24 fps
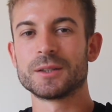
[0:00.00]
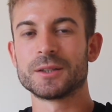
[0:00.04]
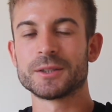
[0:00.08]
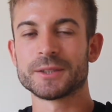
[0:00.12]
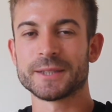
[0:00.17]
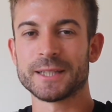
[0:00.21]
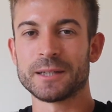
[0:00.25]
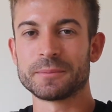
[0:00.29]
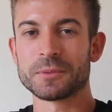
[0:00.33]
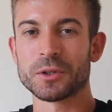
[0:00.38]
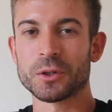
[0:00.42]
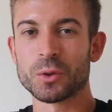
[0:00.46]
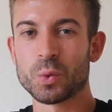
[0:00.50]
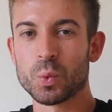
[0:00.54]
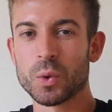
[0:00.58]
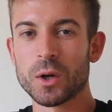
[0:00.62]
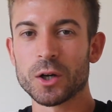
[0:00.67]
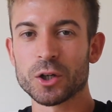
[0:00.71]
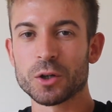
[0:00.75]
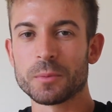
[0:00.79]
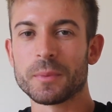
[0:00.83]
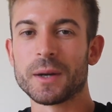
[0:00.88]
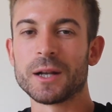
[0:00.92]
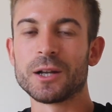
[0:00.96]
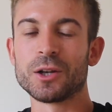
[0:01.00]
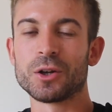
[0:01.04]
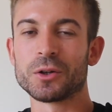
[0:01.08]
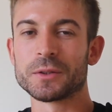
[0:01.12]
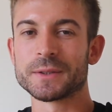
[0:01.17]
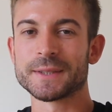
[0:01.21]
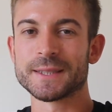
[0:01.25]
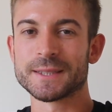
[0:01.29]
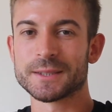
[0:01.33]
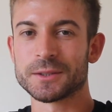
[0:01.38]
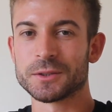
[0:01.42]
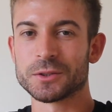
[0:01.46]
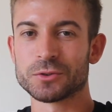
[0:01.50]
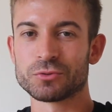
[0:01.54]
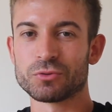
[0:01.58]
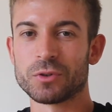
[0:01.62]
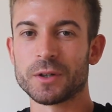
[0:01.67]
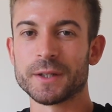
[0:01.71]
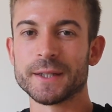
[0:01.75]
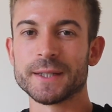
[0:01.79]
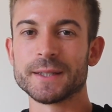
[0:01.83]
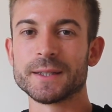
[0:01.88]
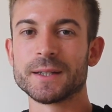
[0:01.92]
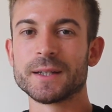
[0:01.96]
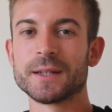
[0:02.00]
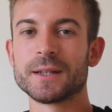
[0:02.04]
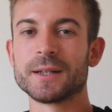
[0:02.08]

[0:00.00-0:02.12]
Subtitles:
So now I'm going to work on my long distance running